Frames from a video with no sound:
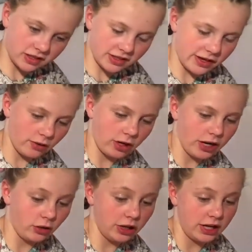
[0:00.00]
Now,
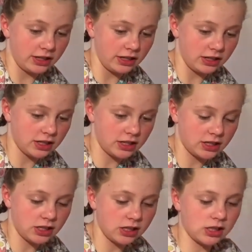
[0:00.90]
I only added a
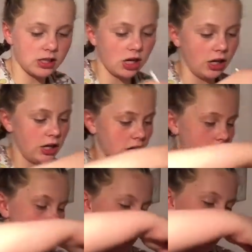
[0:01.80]

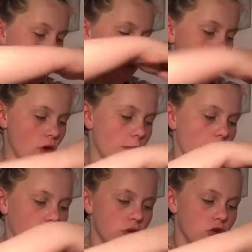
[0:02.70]
tiny little drop
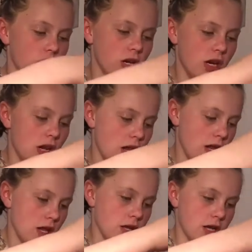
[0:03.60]
of lotion.
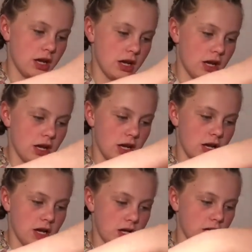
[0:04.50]

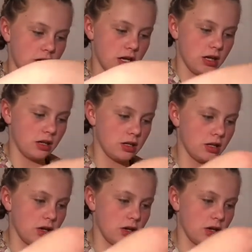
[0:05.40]
And it's